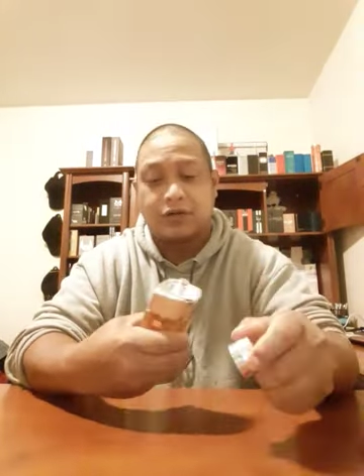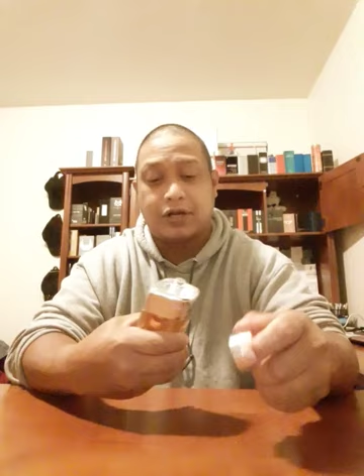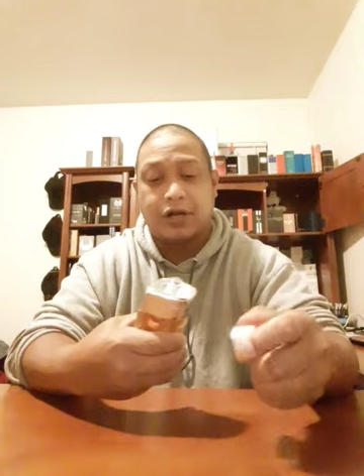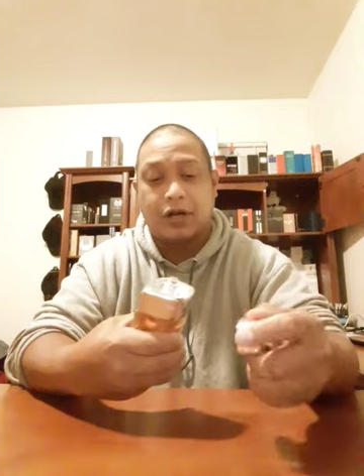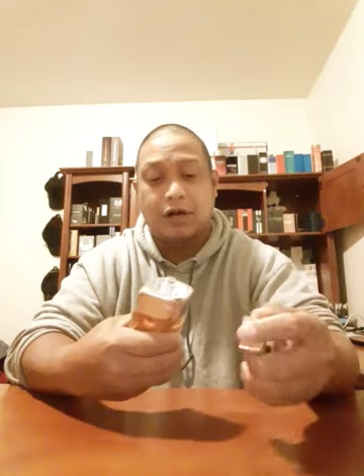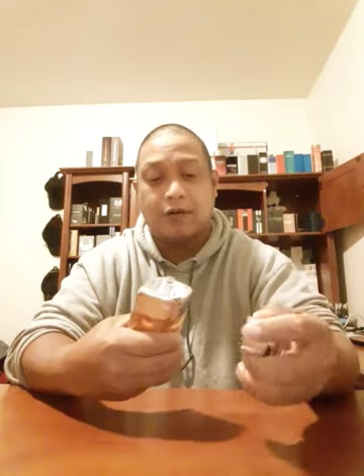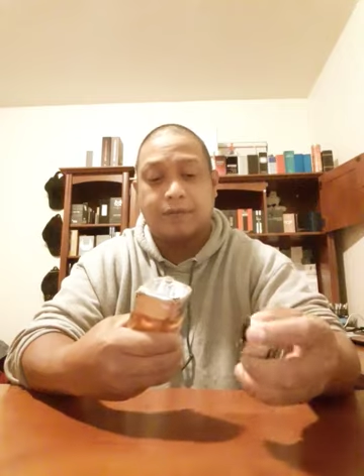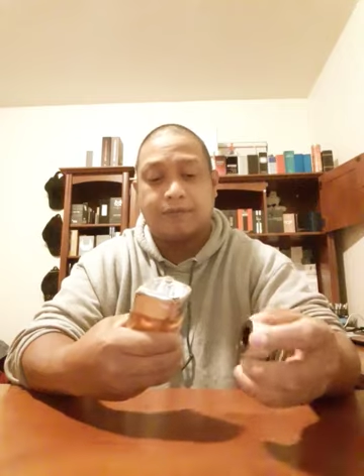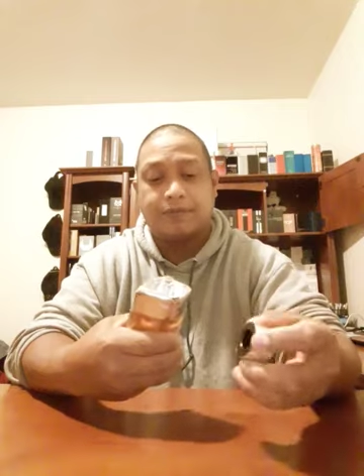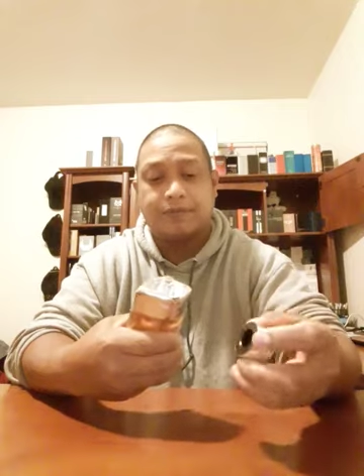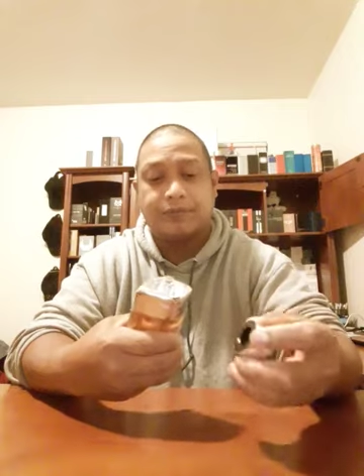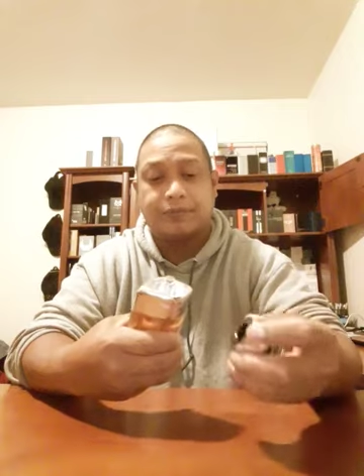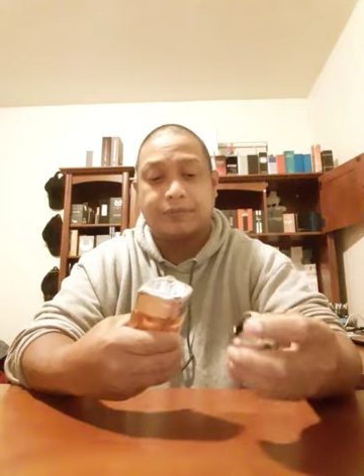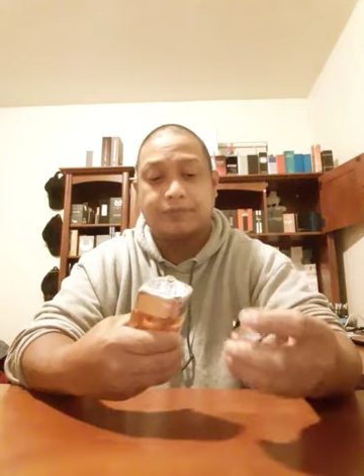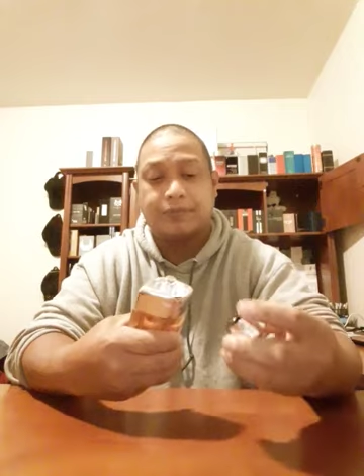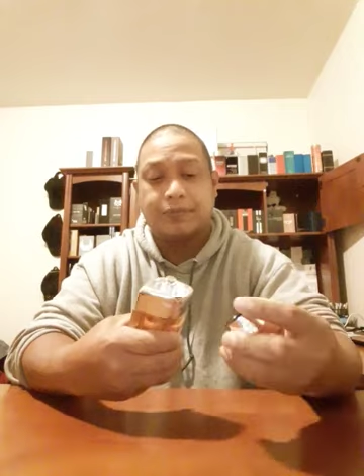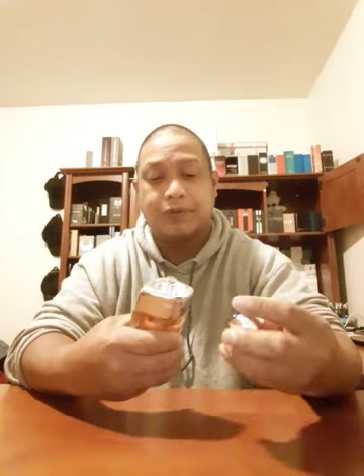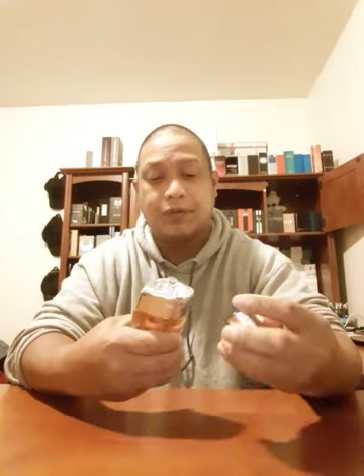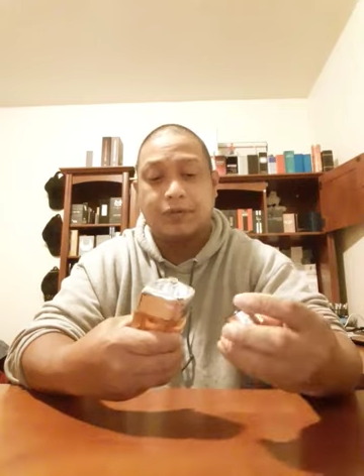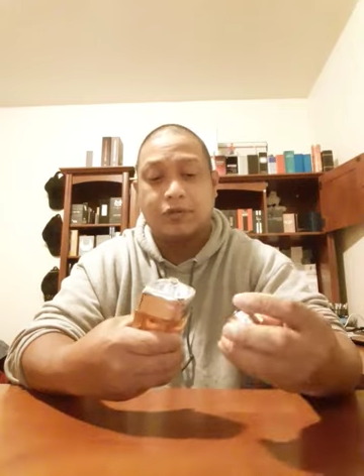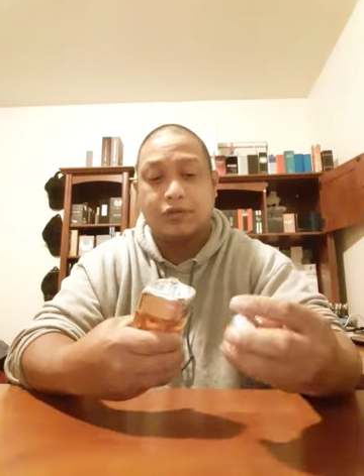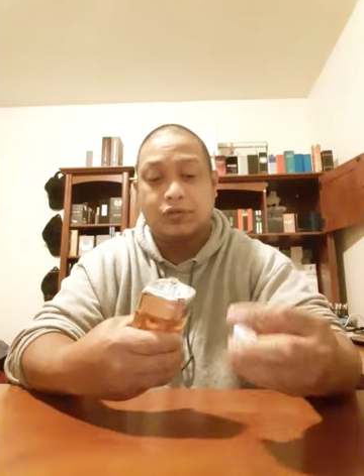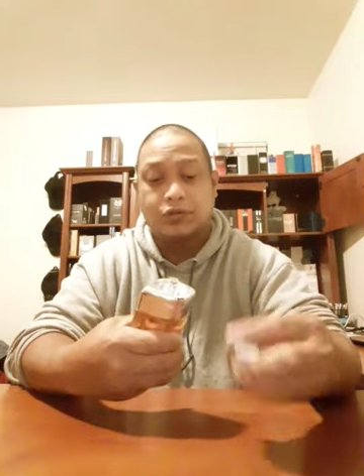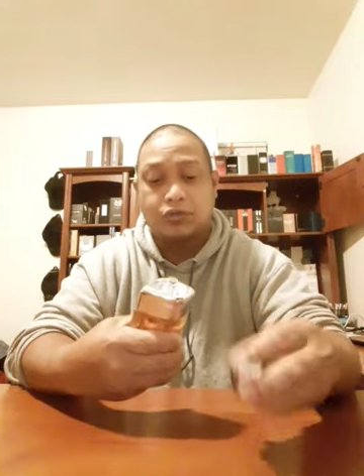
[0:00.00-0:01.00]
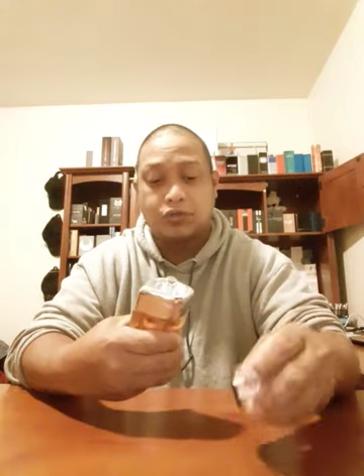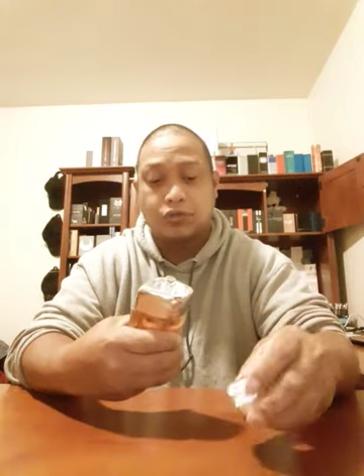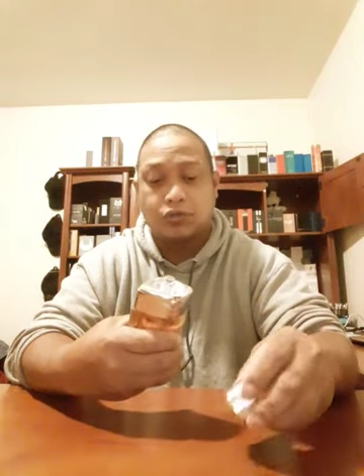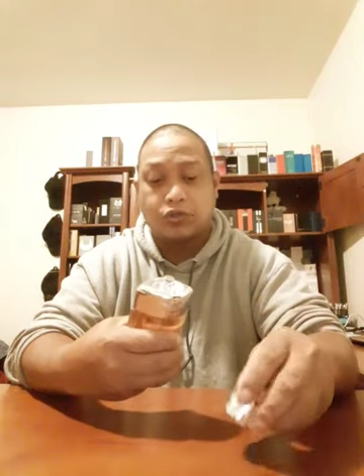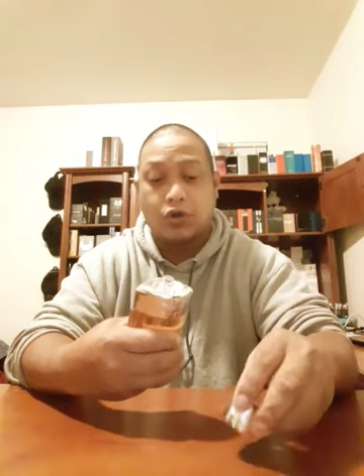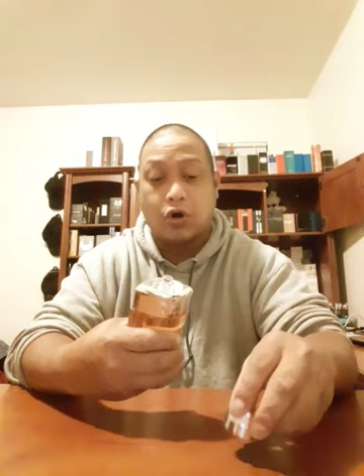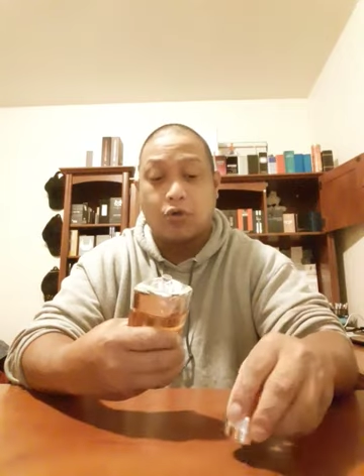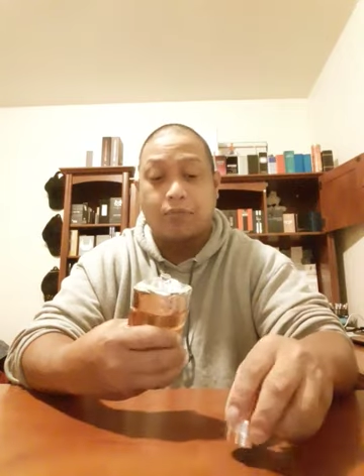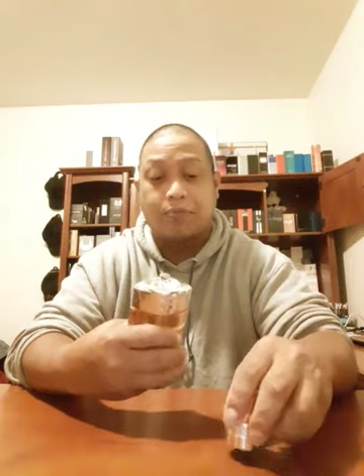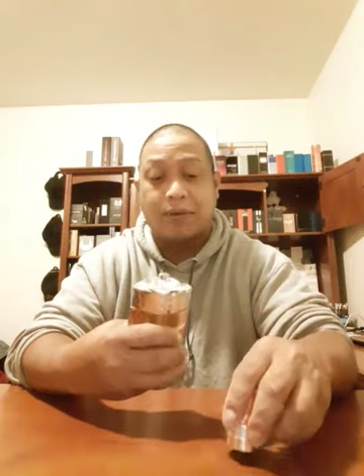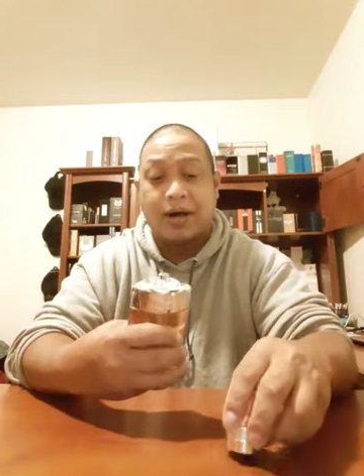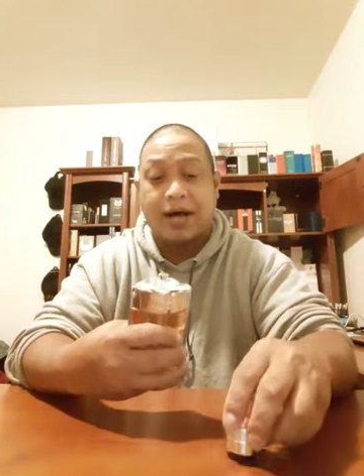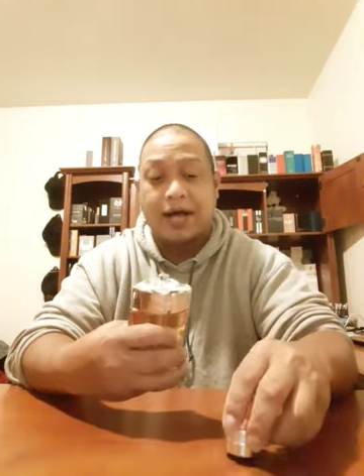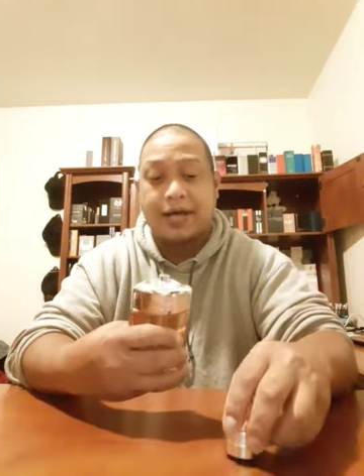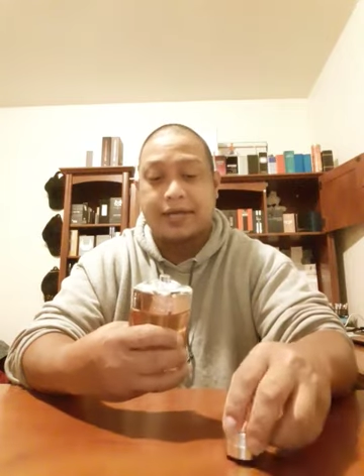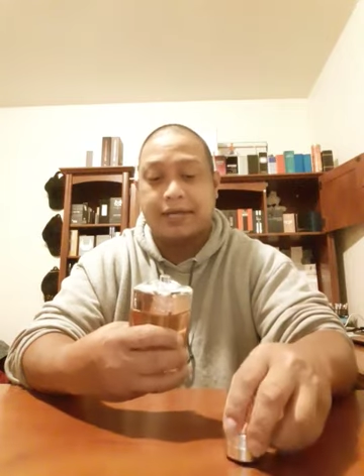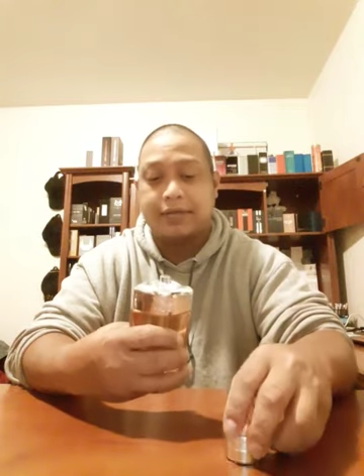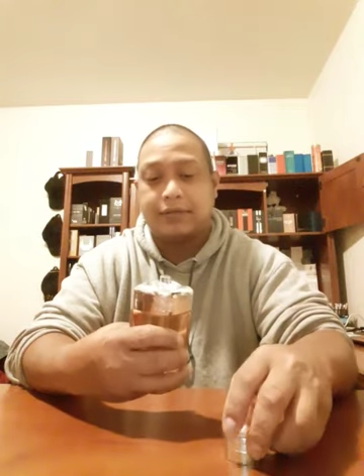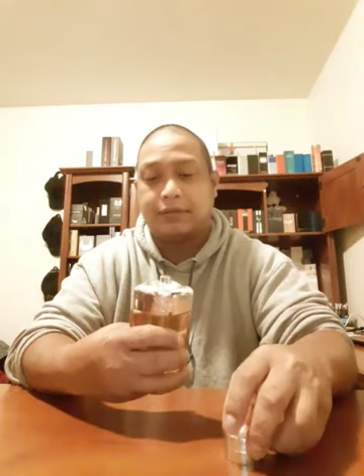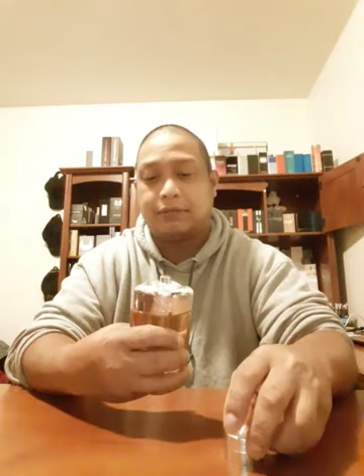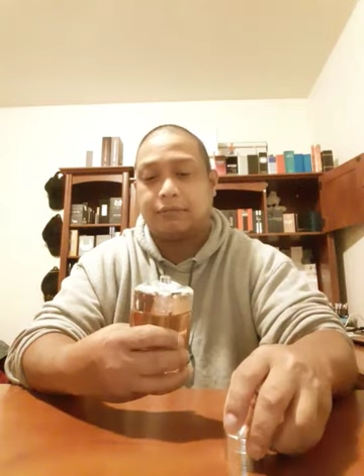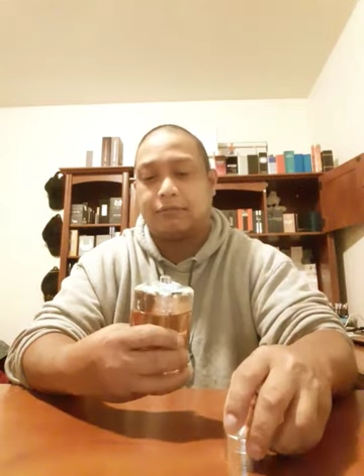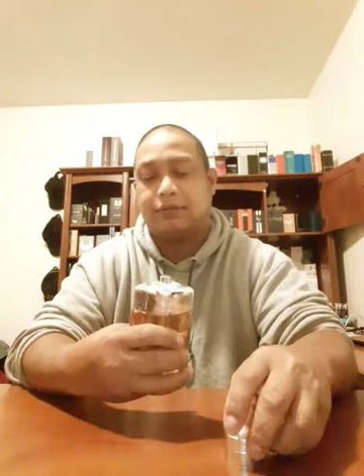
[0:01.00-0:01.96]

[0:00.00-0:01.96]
y'all. So don't buy it.